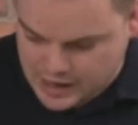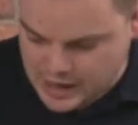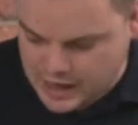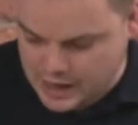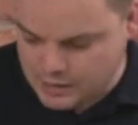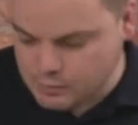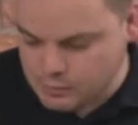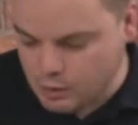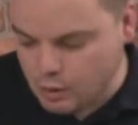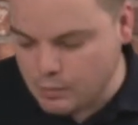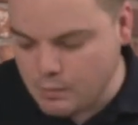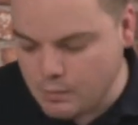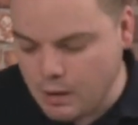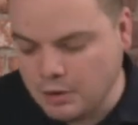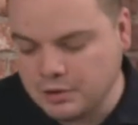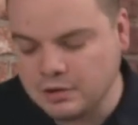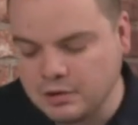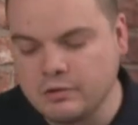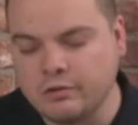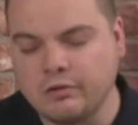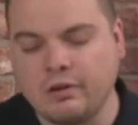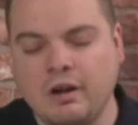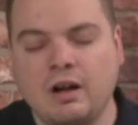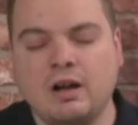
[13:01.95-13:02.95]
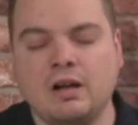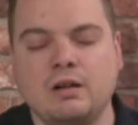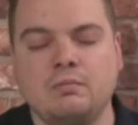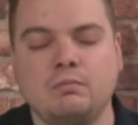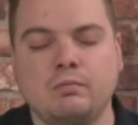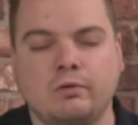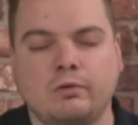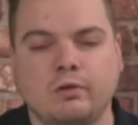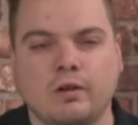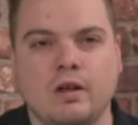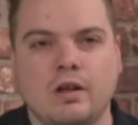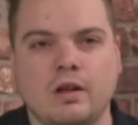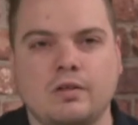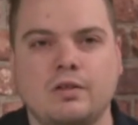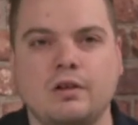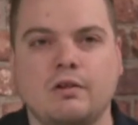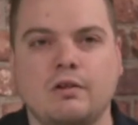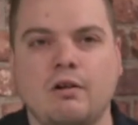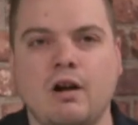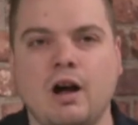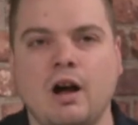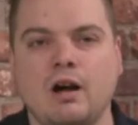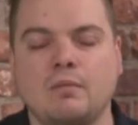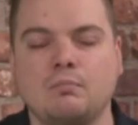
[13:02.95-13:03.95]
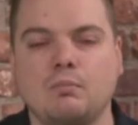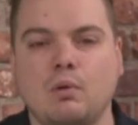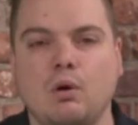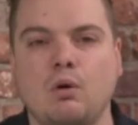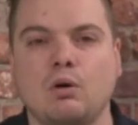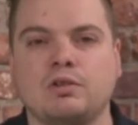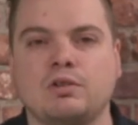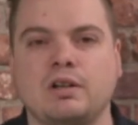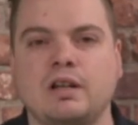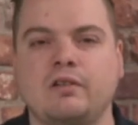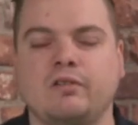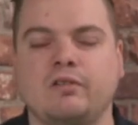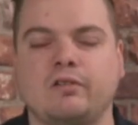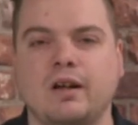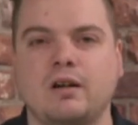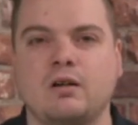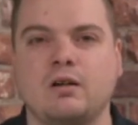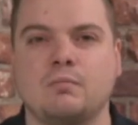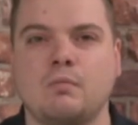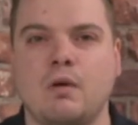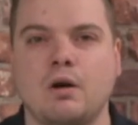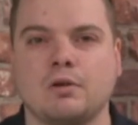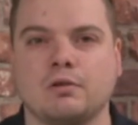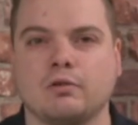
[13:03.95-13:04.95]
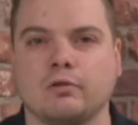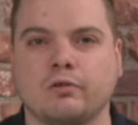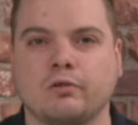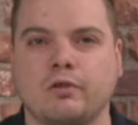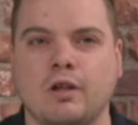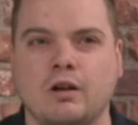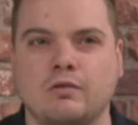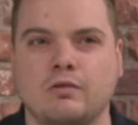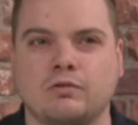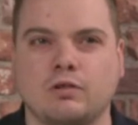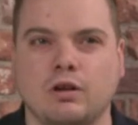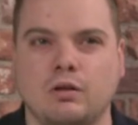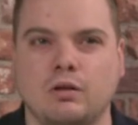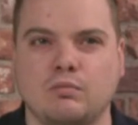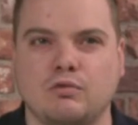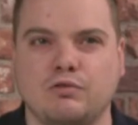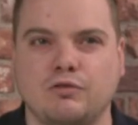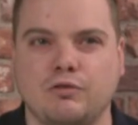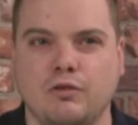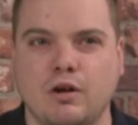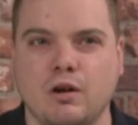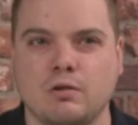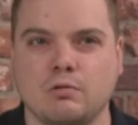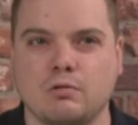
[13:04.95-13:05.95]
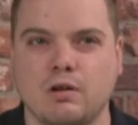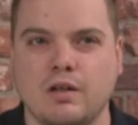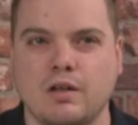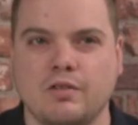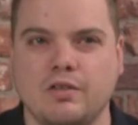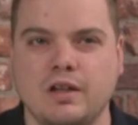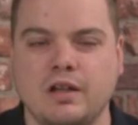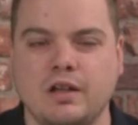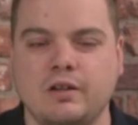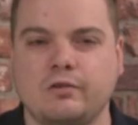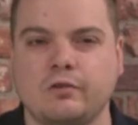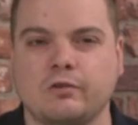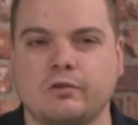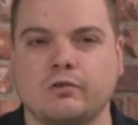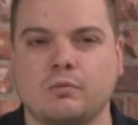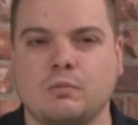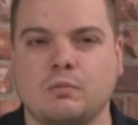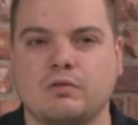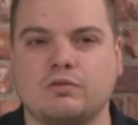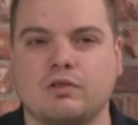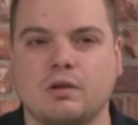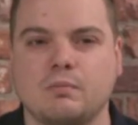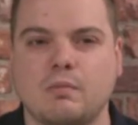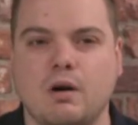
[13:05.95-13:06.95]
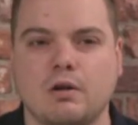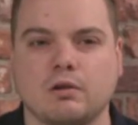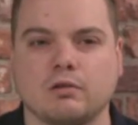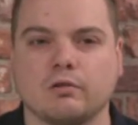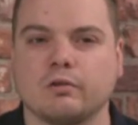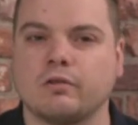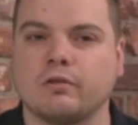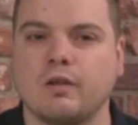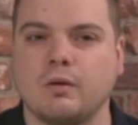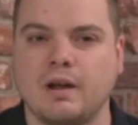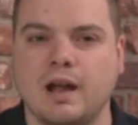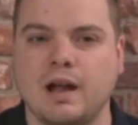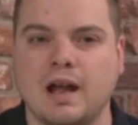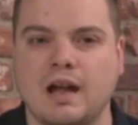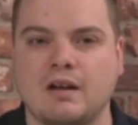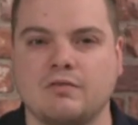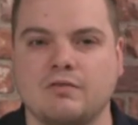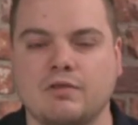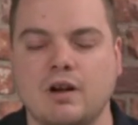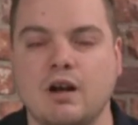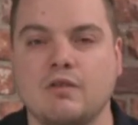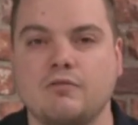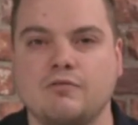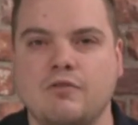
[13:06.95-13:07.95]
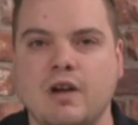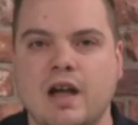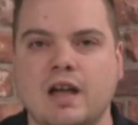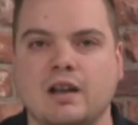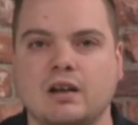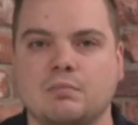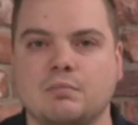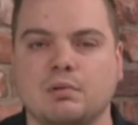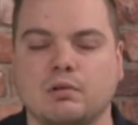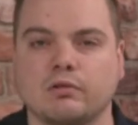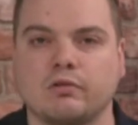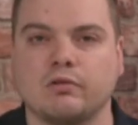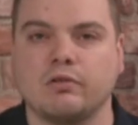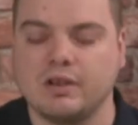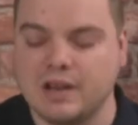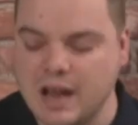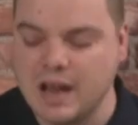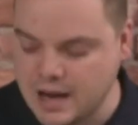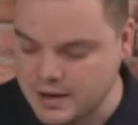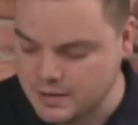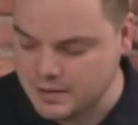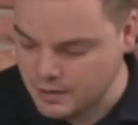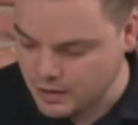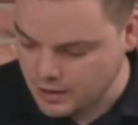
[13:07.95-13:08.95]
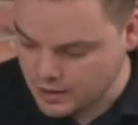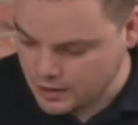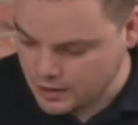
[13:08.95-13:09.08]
In more modern times, there are more detailed models that have come through, and these are some of the models that we have available today.